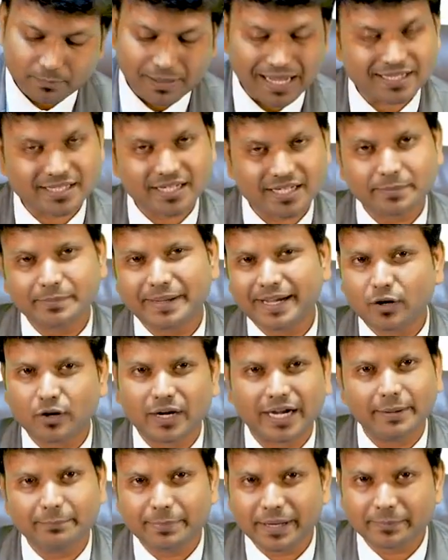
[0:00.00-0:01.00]
plastic bag
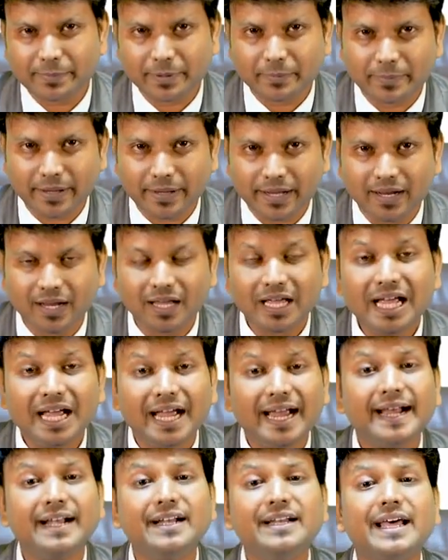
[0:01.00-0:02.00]
or any paper bag,
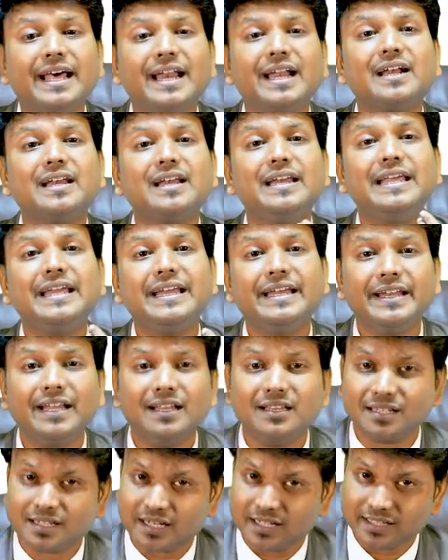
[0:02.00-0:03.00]
and directly
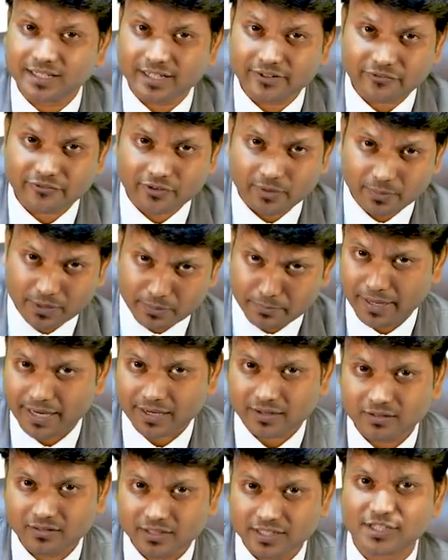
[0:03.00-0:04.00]
inhale the content from the
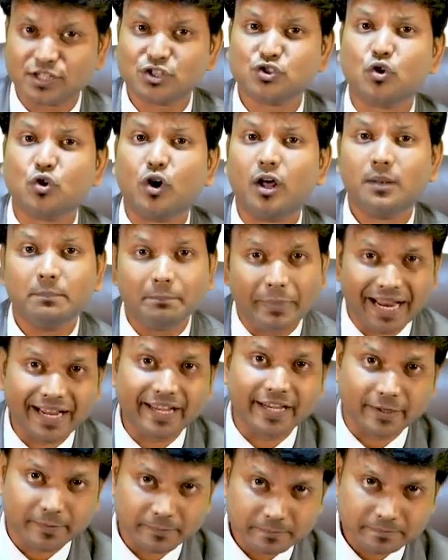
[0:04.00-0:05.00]
bag. This is called
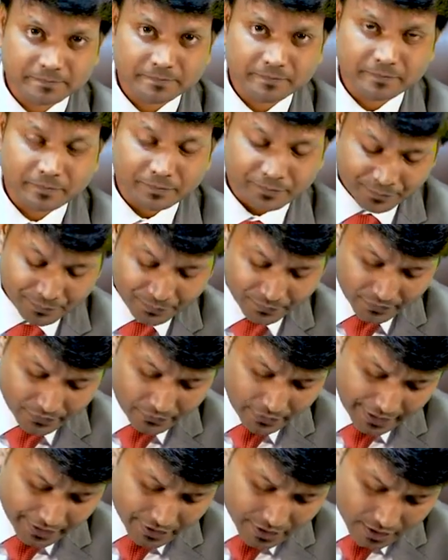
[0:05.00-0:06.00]
bagging,
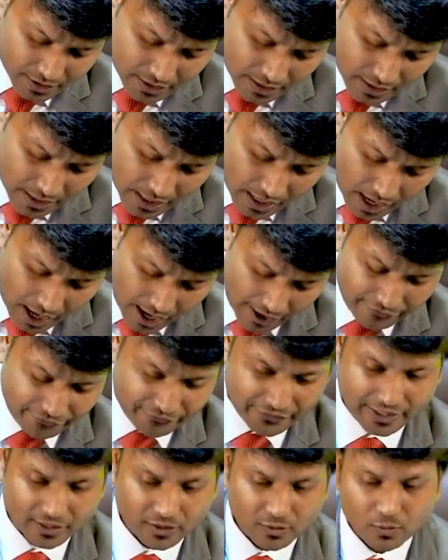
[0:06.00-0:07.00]
right?
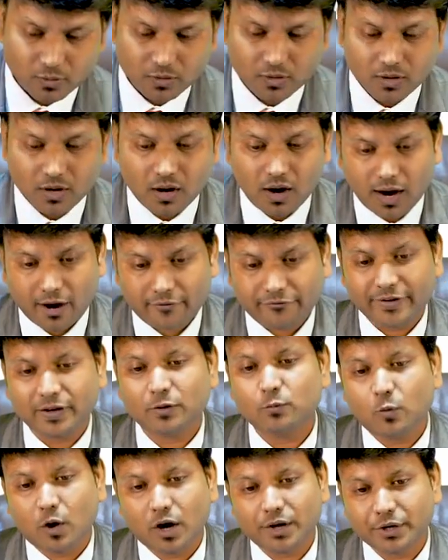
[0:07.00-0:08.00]
Huffing.
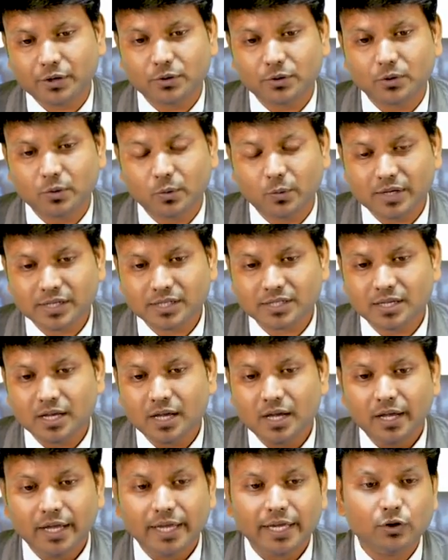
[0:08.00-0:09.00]
Huffing, what you do
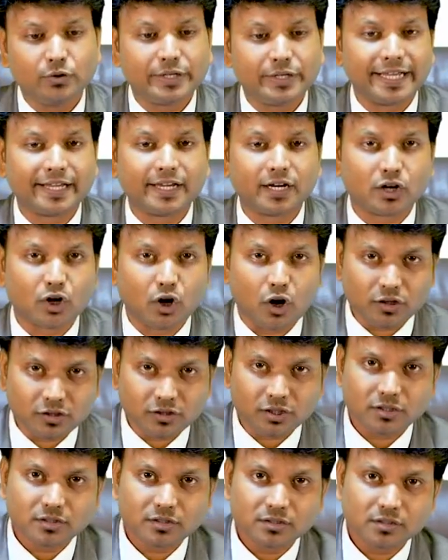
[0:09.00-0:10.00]
is, you take a
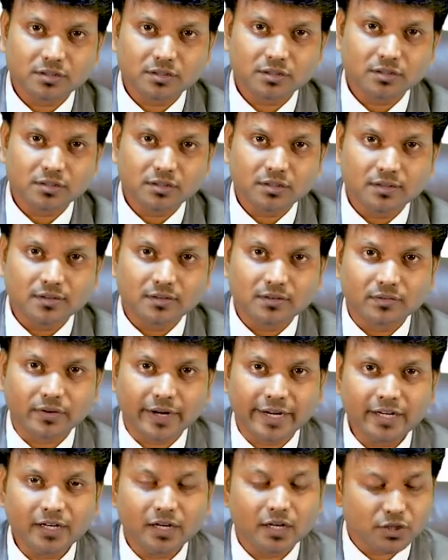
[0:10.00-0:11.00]
cloth,
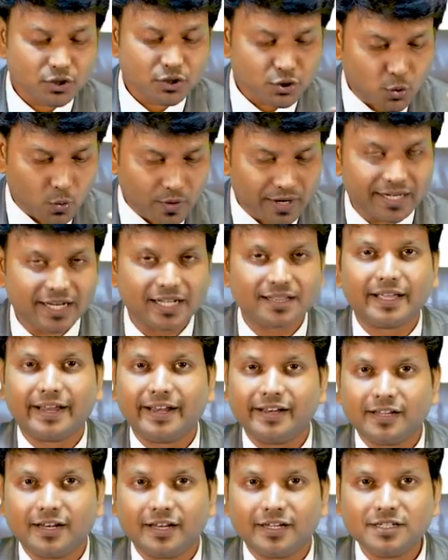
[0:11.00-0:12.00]
right? Soak it in the
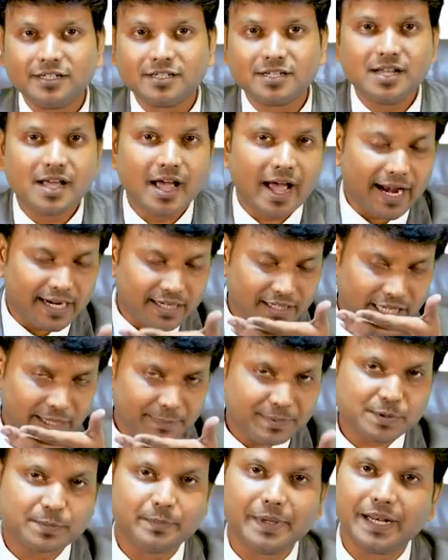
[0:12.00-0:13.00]
inhalant and
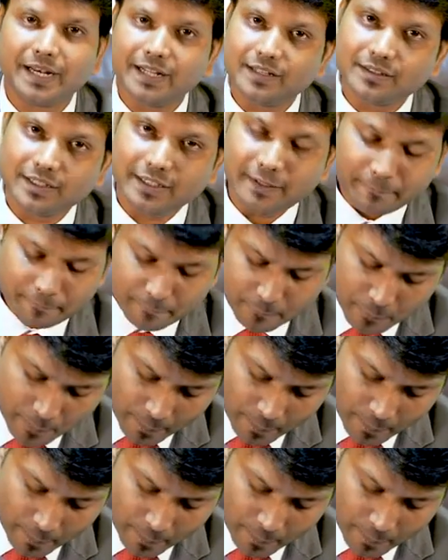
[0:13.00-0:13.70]
keep smelling the